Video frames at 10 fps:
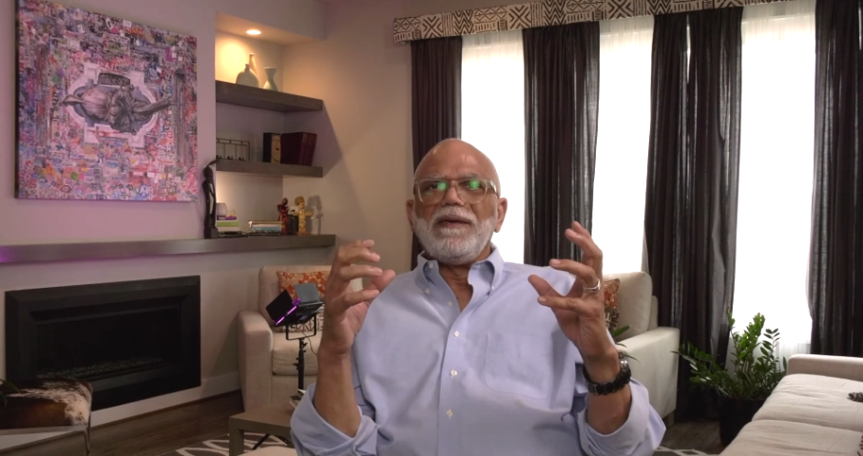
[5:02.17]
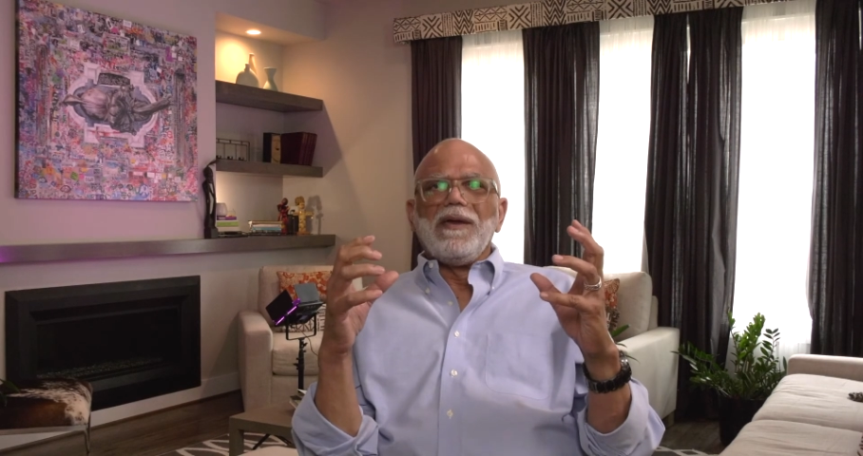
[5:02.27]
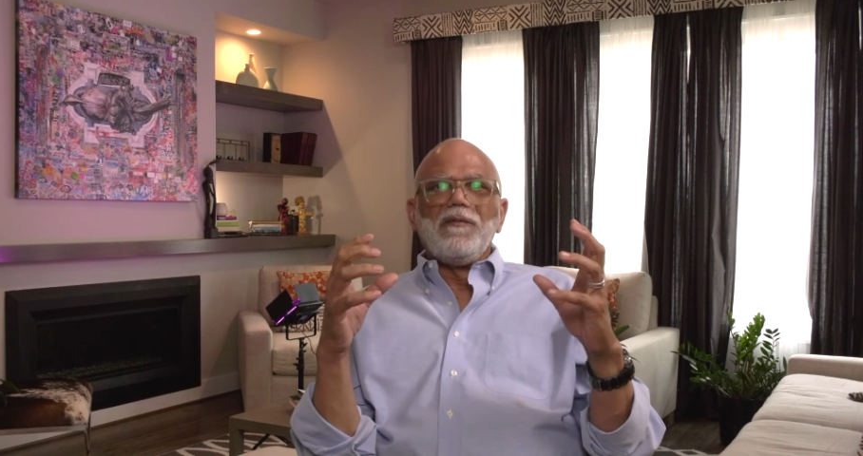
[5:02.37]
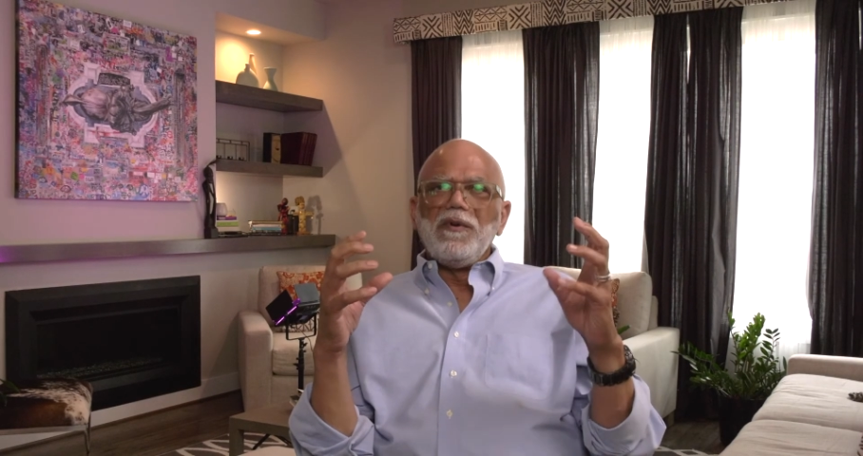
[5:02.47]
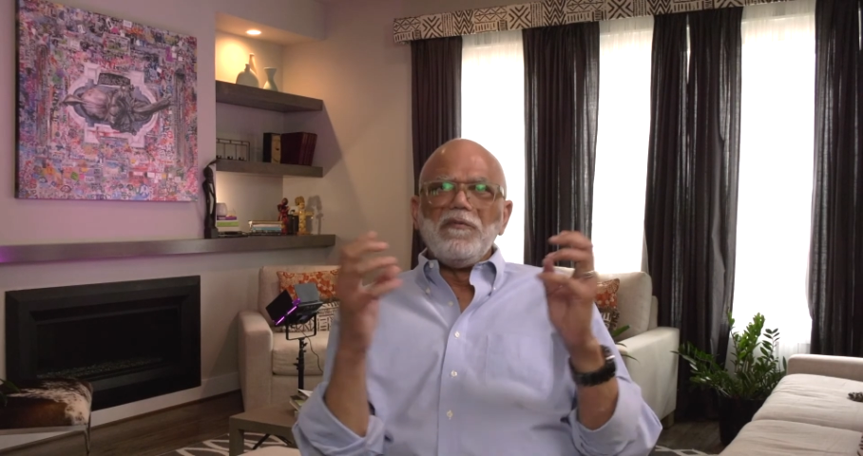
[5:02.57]

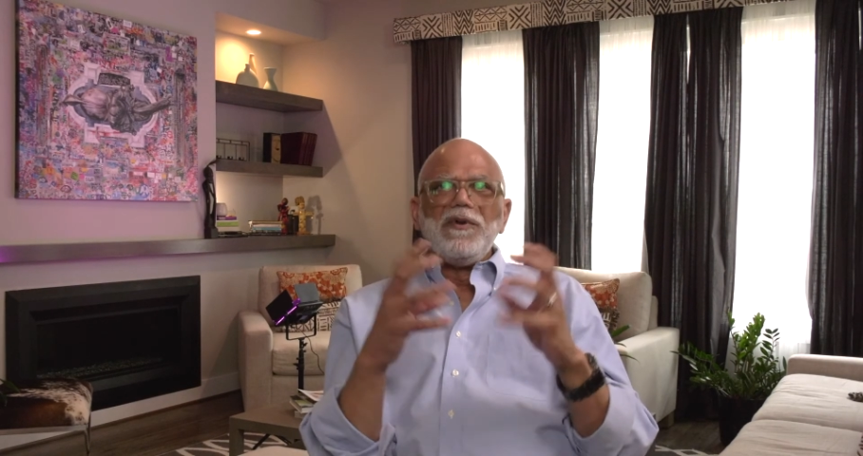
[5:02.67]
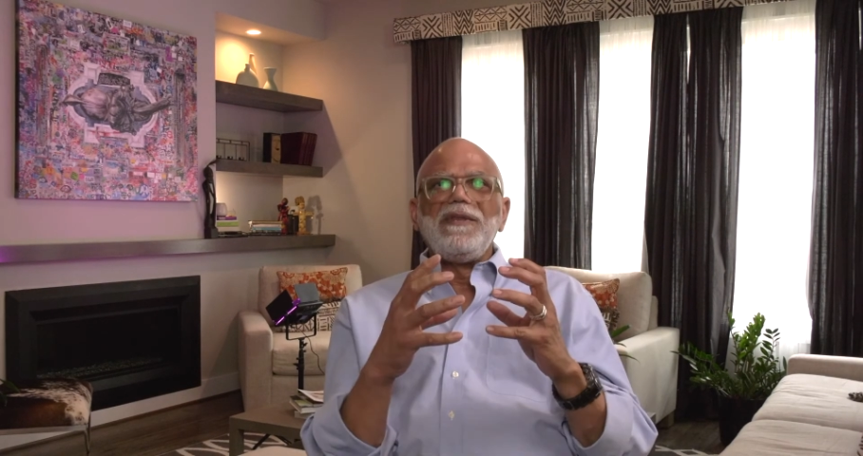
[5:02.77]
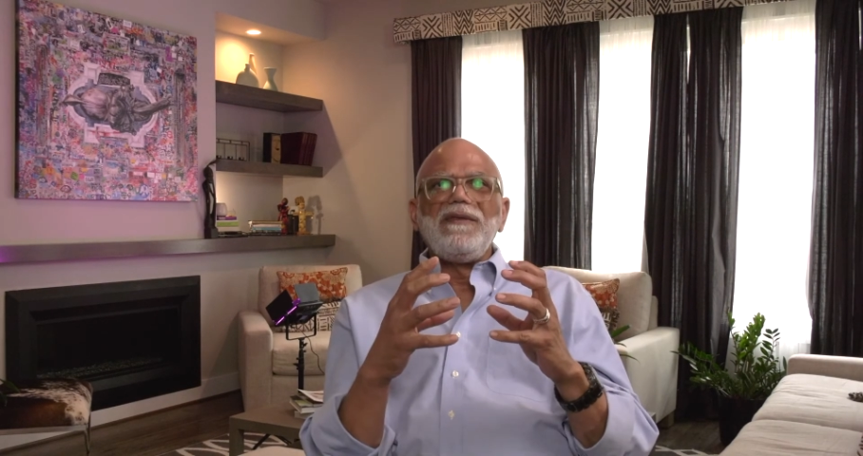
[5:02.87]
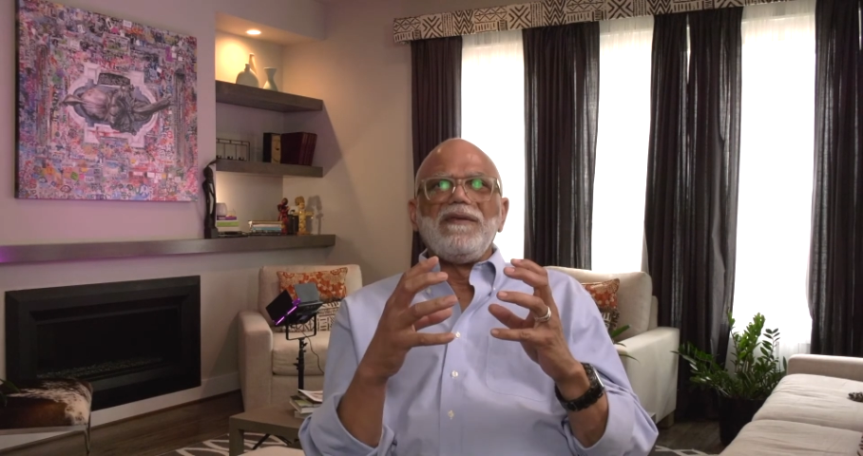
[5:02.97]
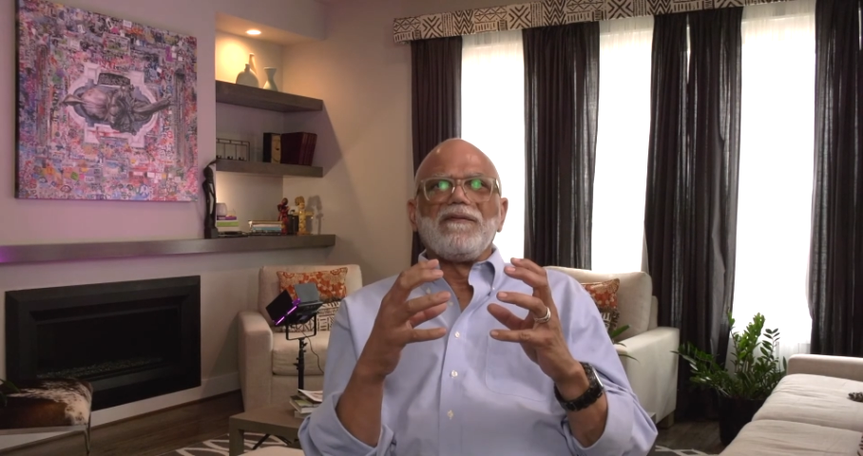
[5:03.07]
and we were
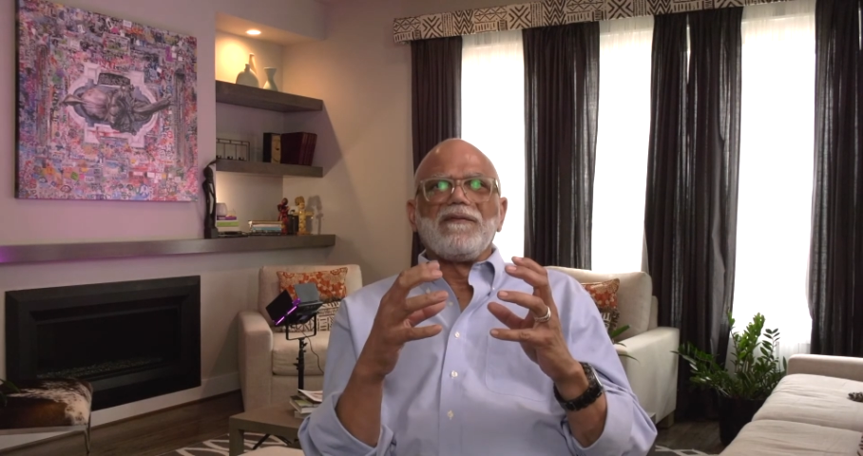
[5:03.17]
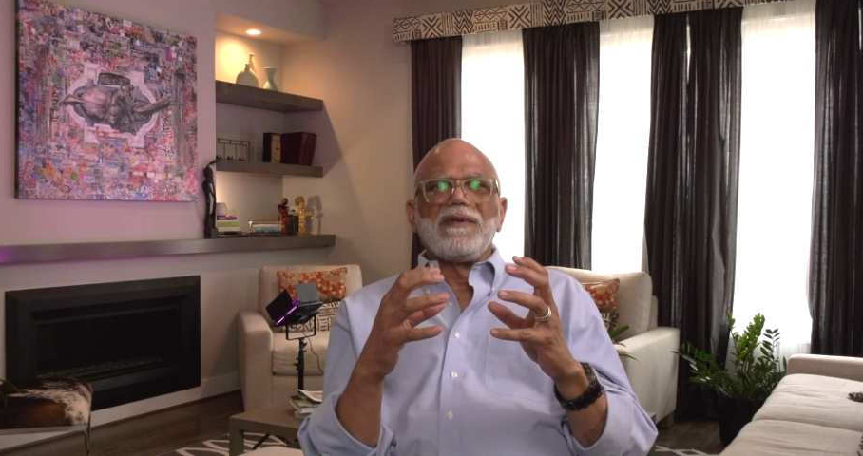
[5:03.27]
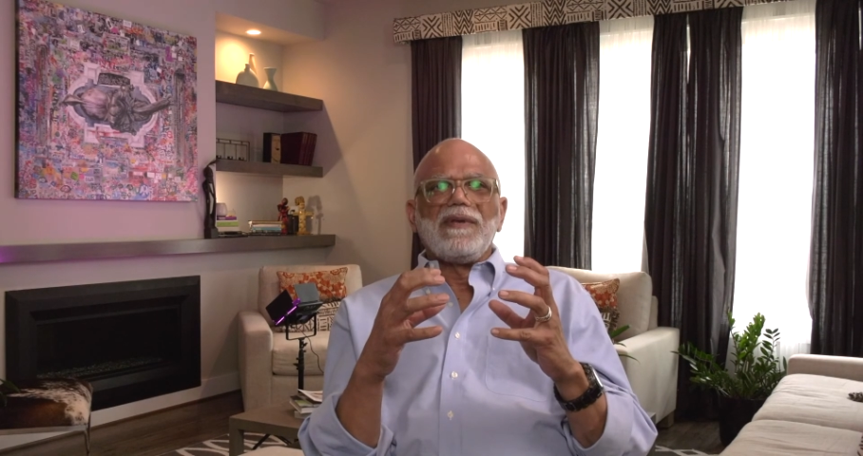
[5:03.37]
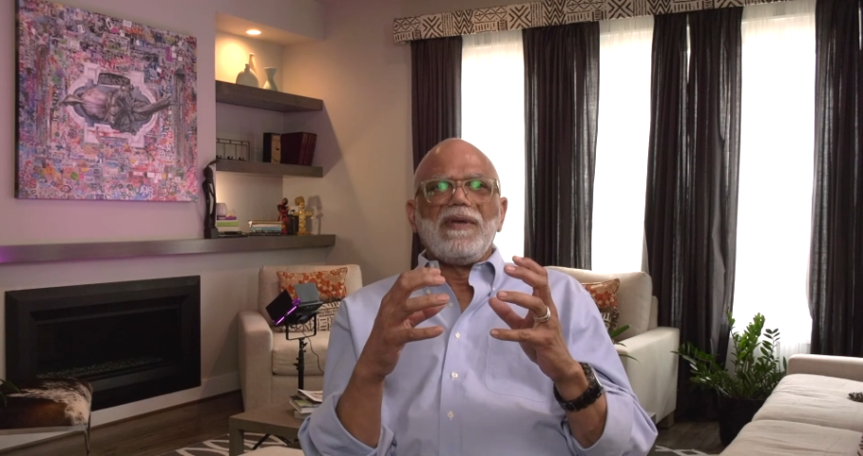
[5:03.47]
really different.